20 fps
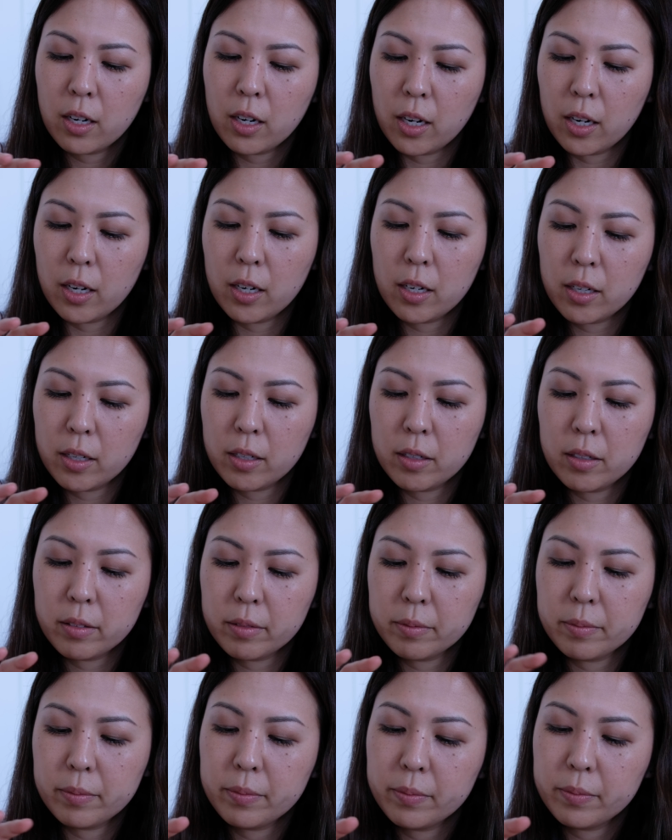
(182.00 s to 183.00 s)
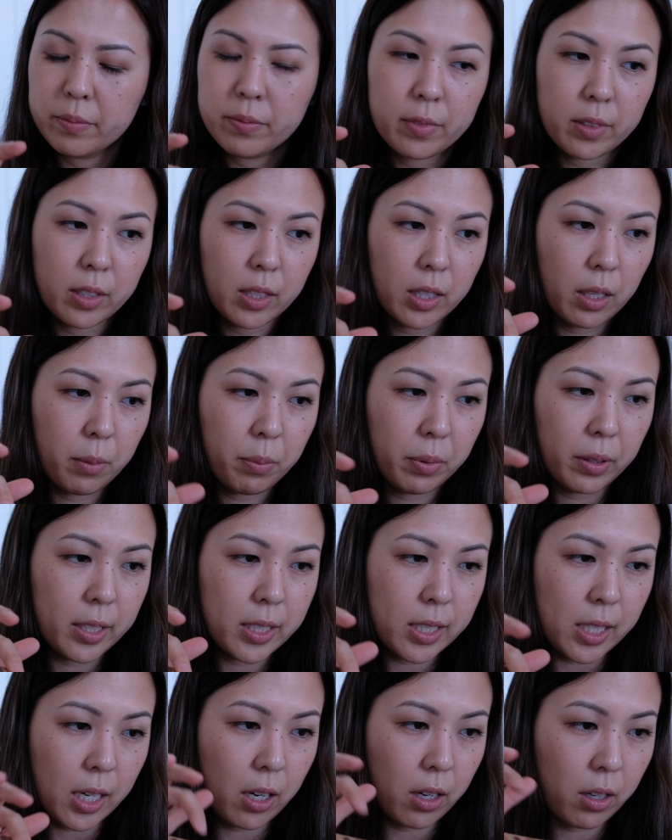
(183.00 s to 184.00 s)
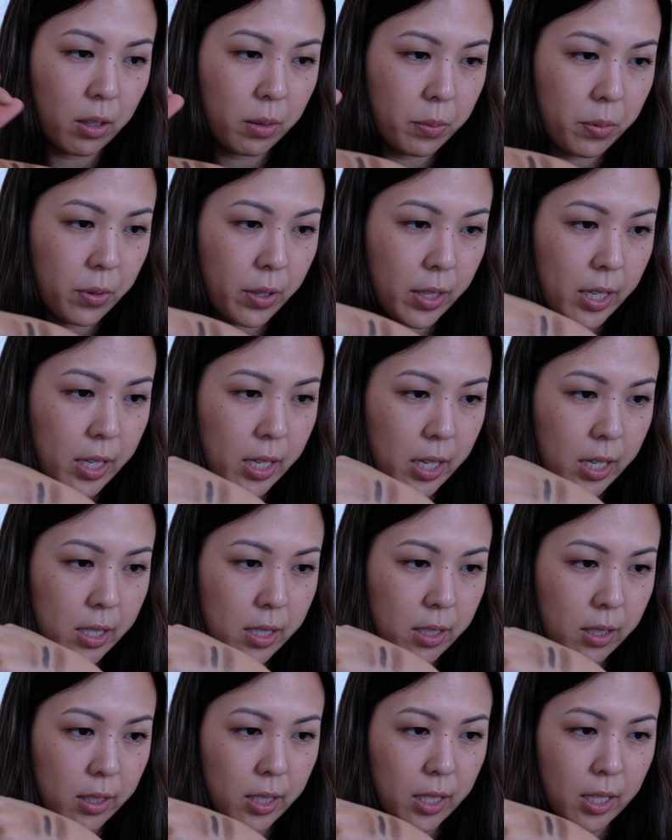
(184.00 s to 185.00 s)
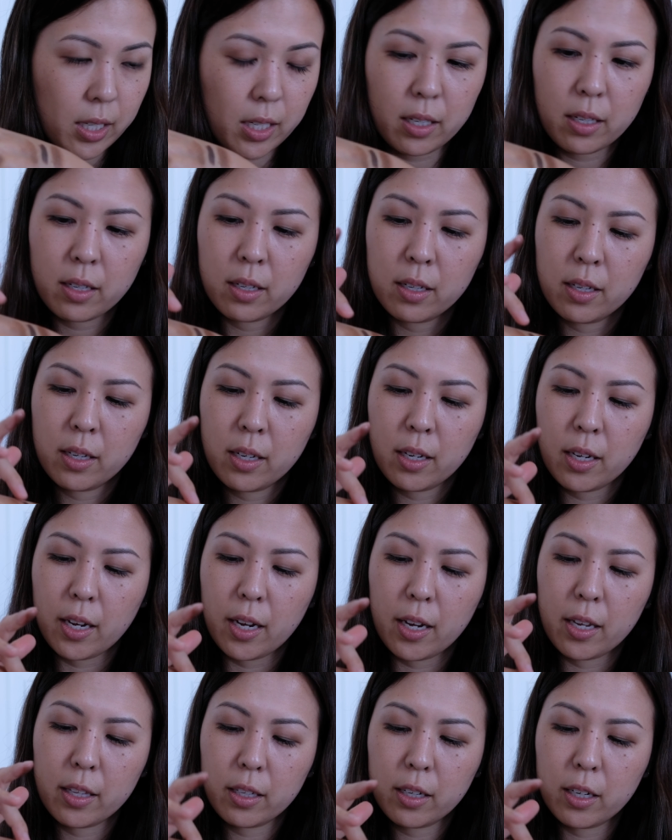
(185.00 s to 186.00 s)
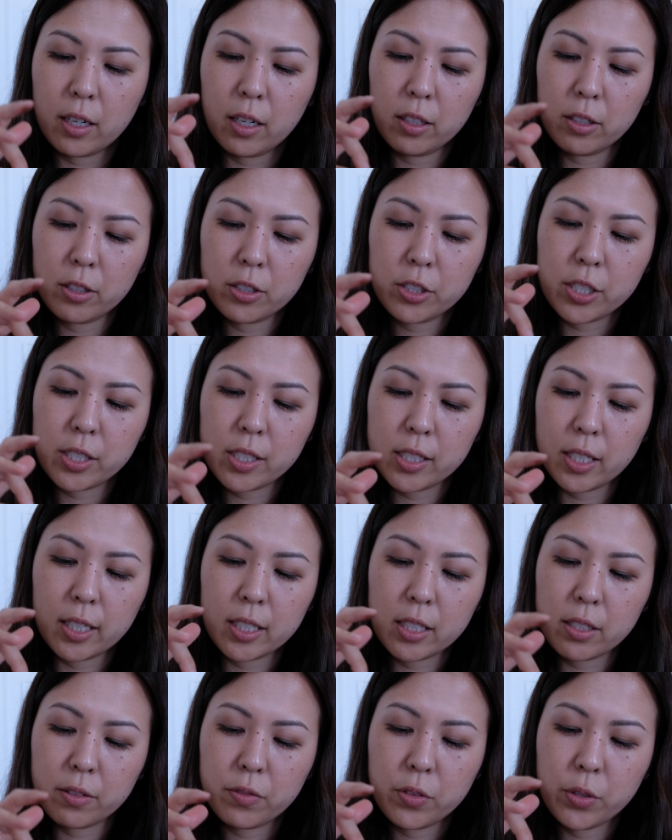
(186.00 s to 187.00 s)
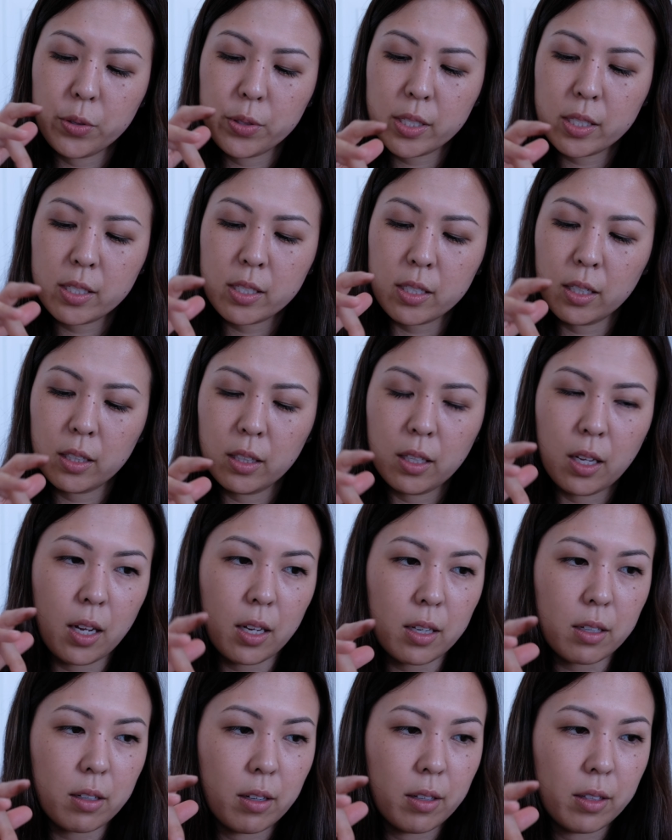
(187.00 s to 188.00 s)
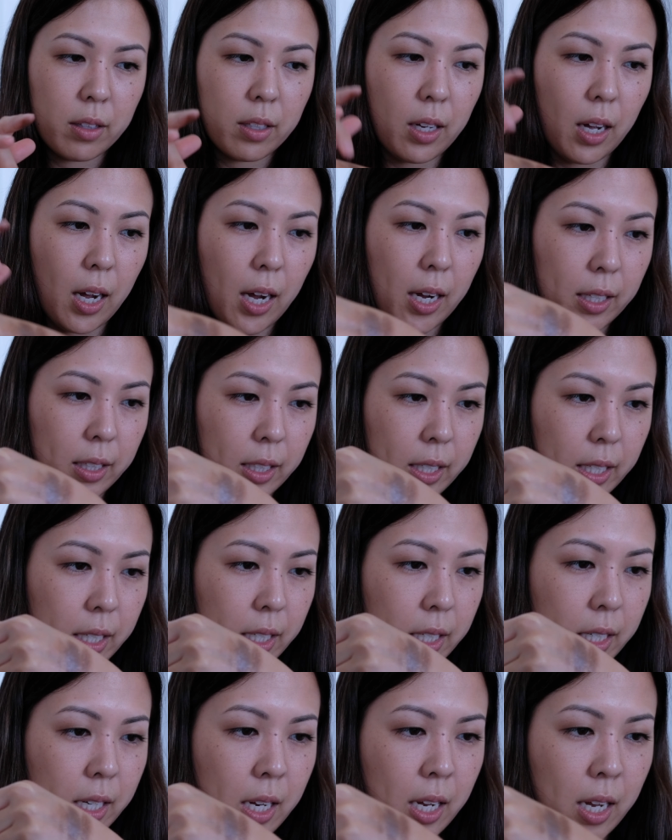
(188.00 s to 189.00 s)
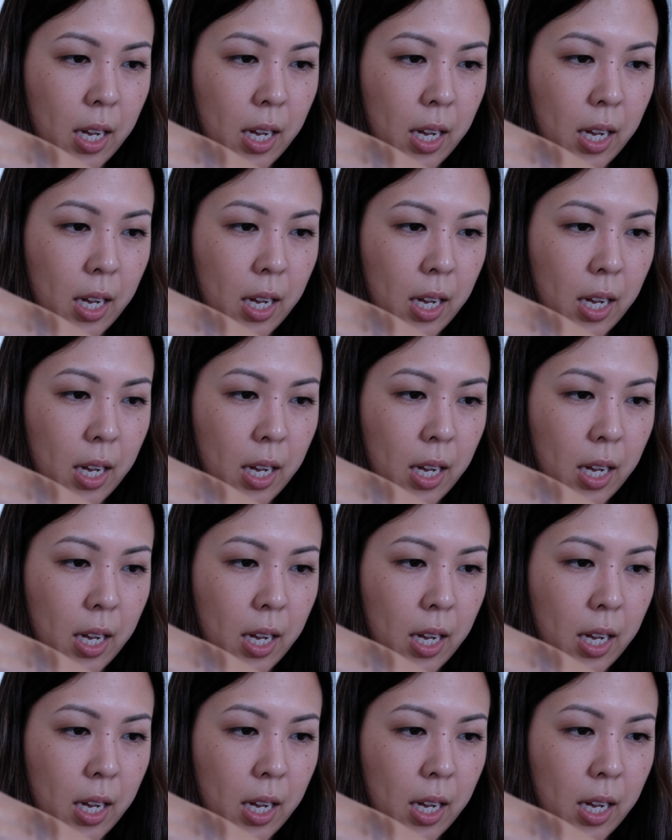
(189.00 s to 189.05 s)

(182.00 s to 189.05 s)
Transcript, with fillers: Um, they blend out pretty easily and the color just like diffuses a lot on the eyelid.